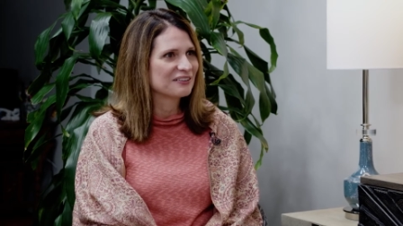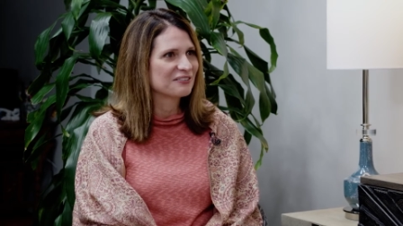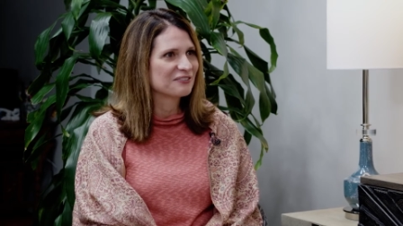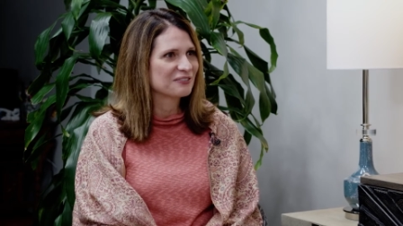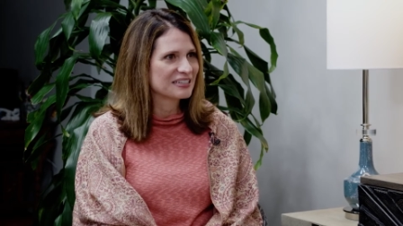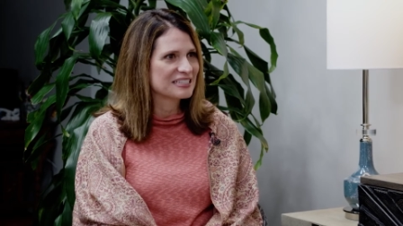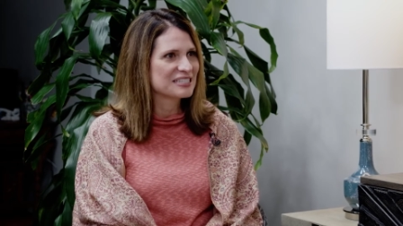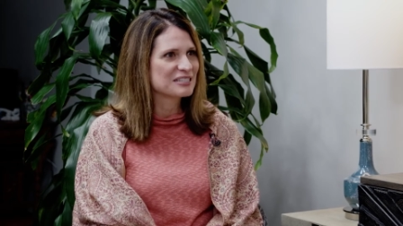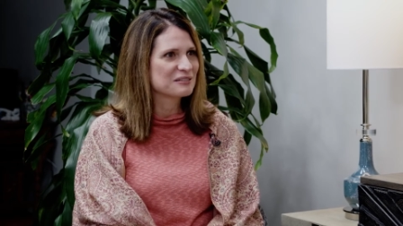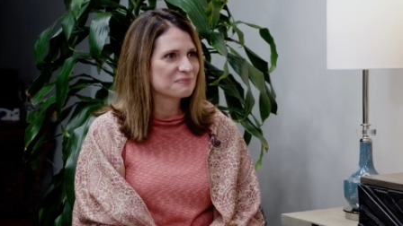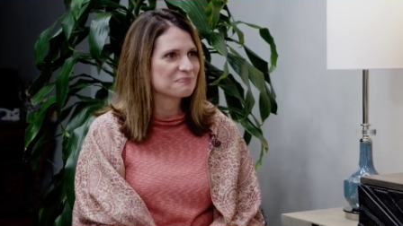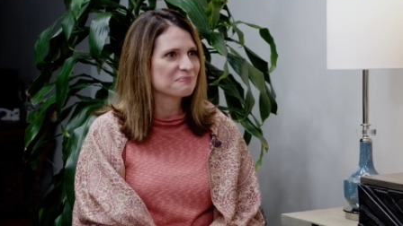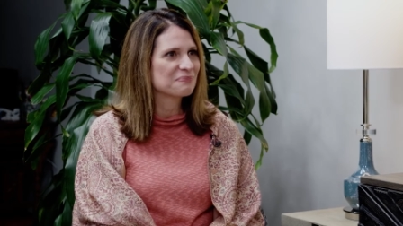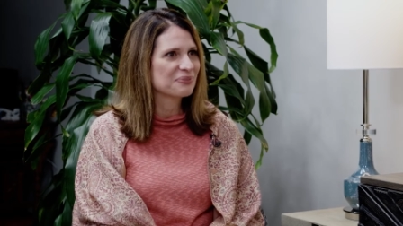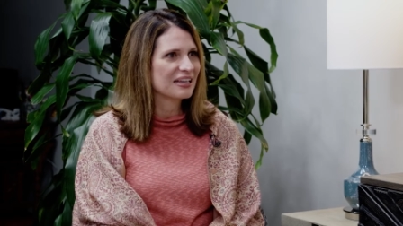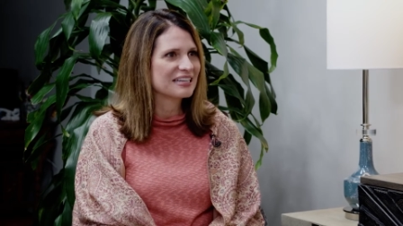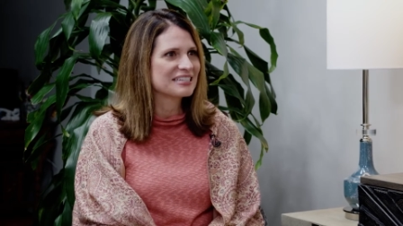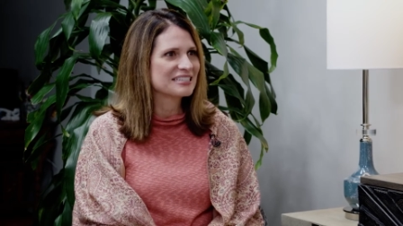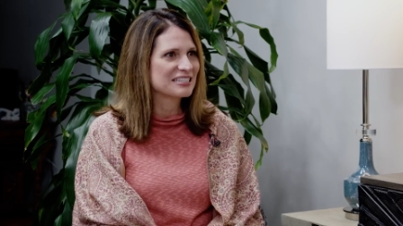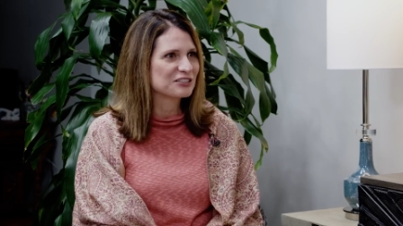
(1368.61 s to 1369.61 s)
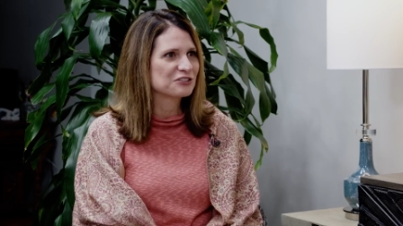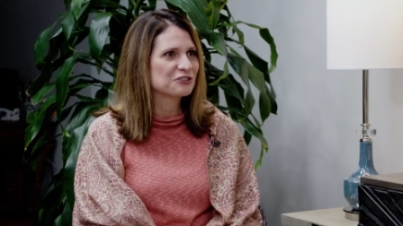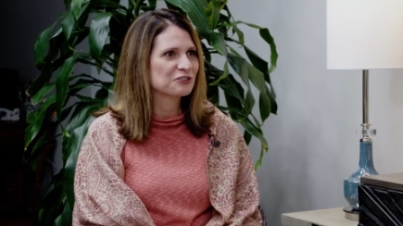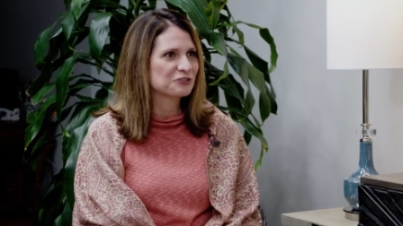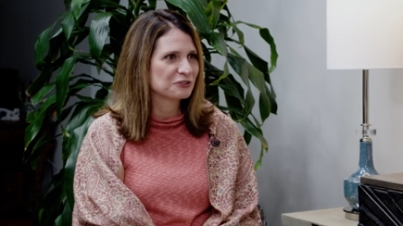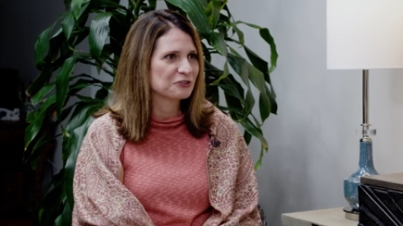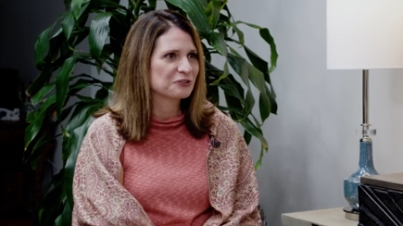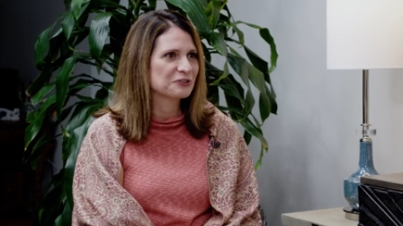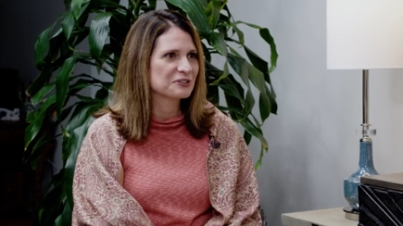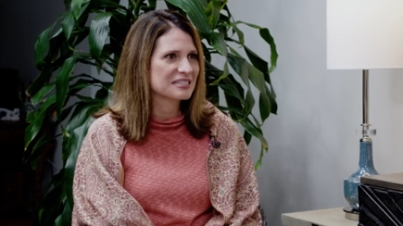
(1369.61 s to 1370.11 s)
was placed at your
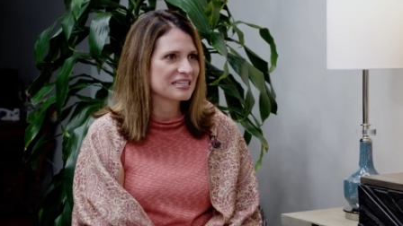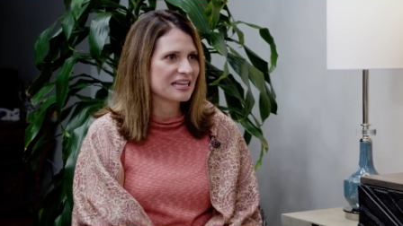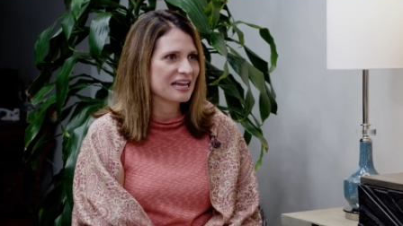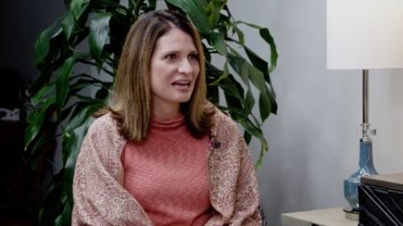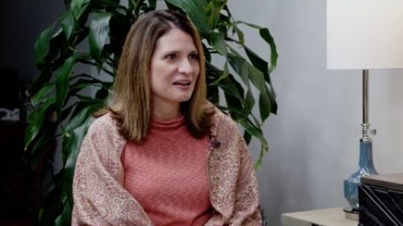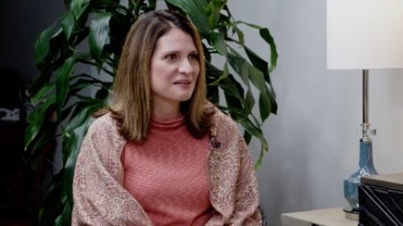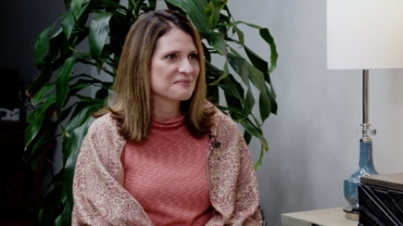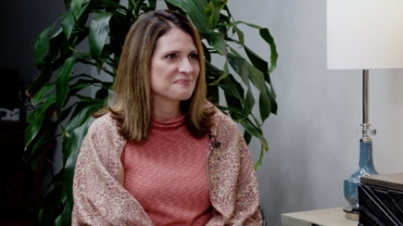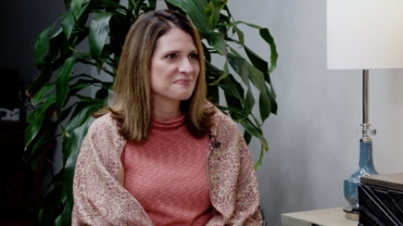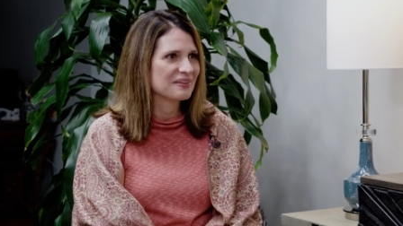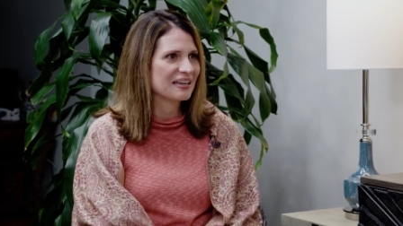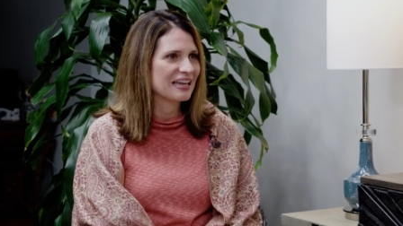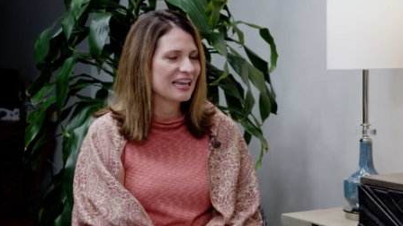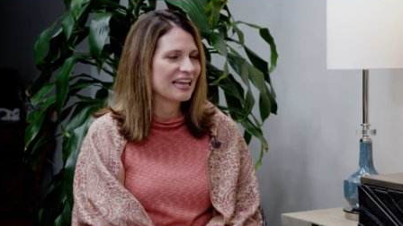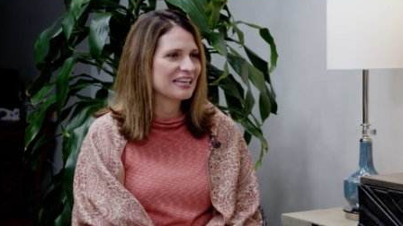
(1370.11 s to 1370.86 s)
doorstep,